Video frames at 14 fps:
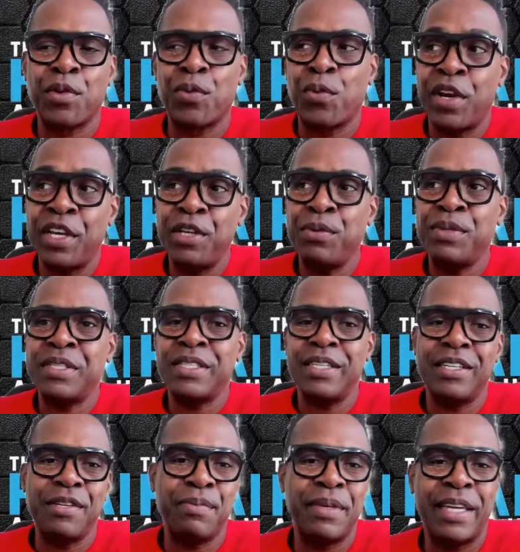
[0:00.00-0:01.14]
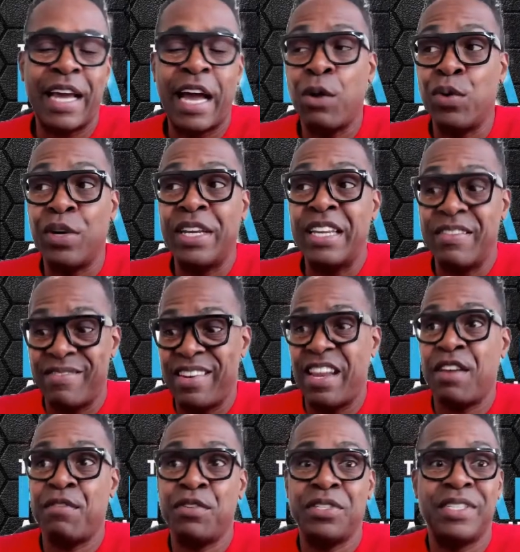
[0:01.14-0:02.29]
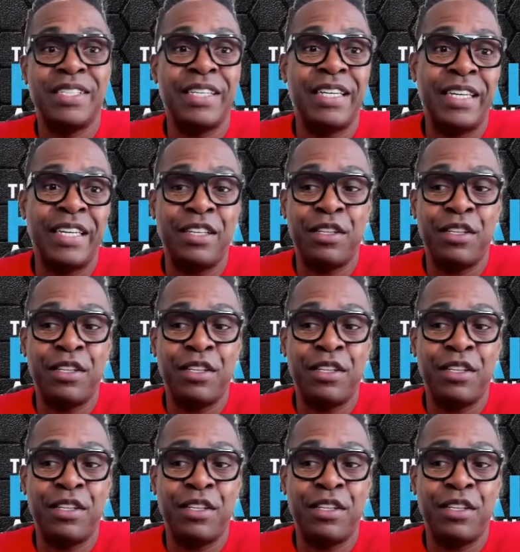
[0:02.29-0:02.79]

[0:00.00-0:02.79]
where he was sending me, I would have never seen